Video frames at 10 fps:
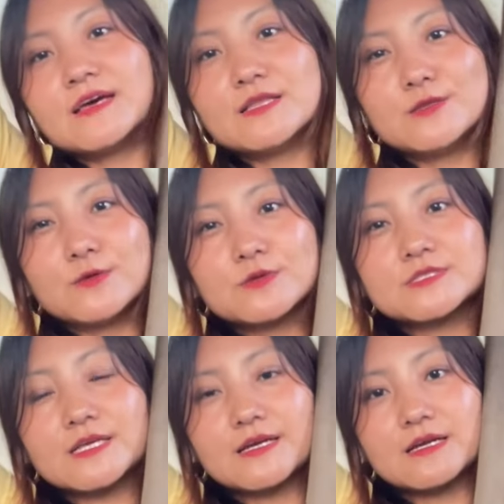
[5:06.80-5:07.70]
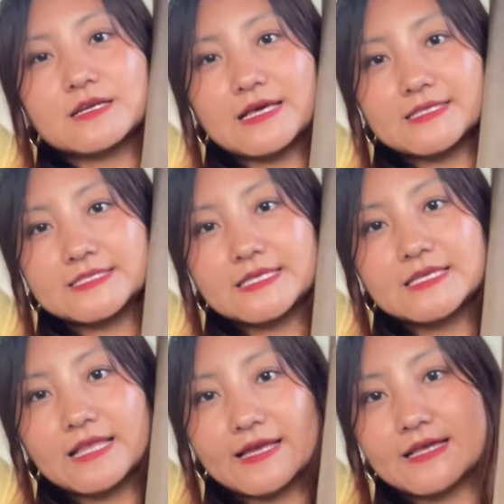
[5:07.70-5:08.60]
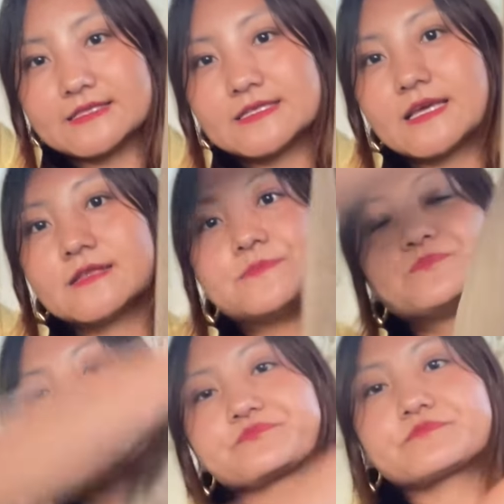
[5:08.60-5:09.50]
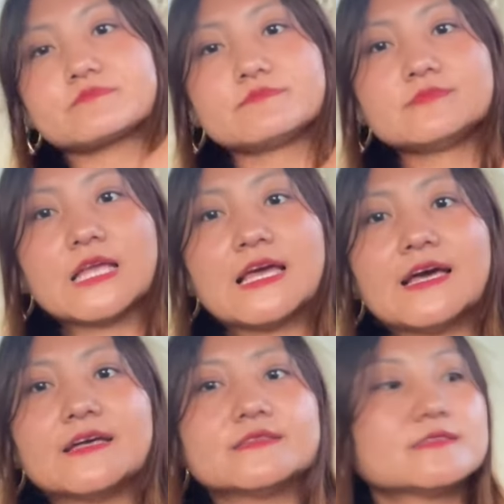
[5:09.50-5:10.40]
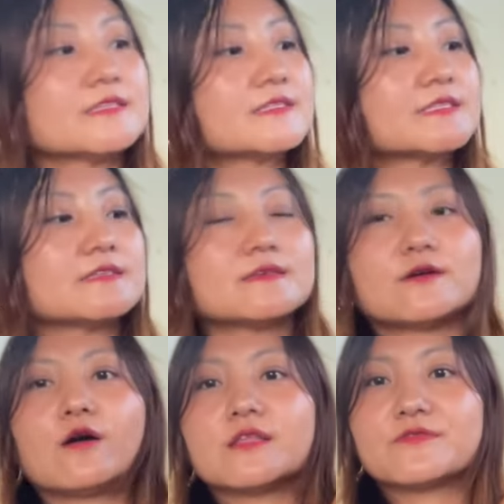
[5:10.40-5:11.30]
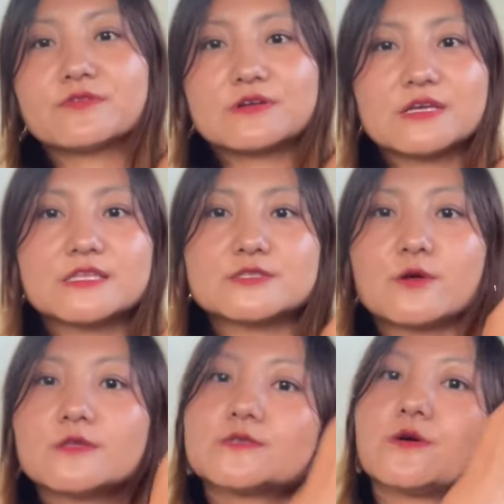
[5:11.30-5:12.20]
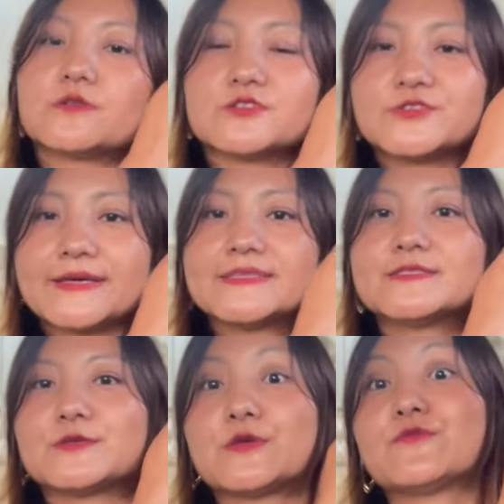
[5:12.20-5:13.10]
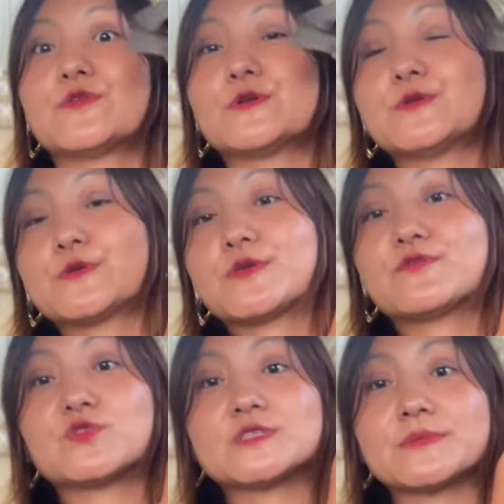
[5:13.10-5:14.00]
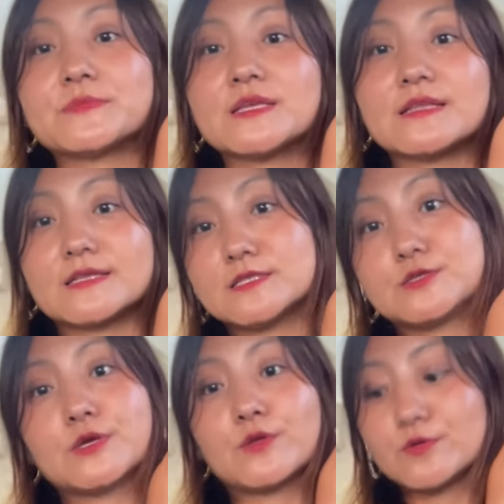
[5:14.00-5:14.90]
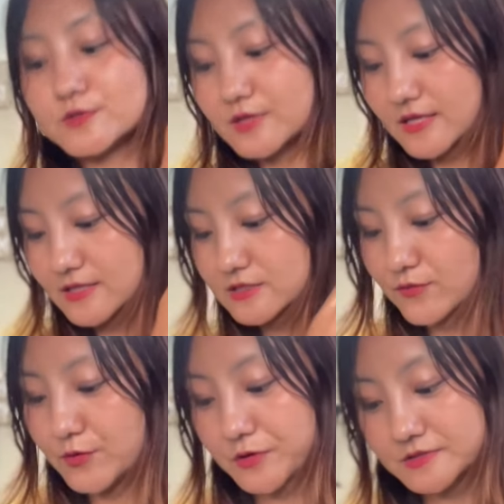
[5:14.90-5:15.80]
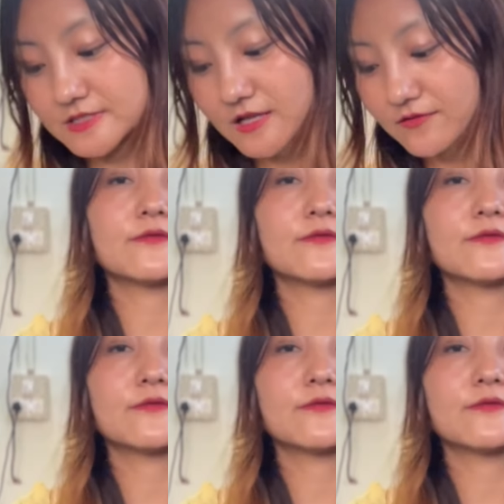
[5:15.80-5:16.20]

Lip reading: looks classy, like I said. And this olive green is also on trend, so if you are looking for something like this, you can also get this for yourself.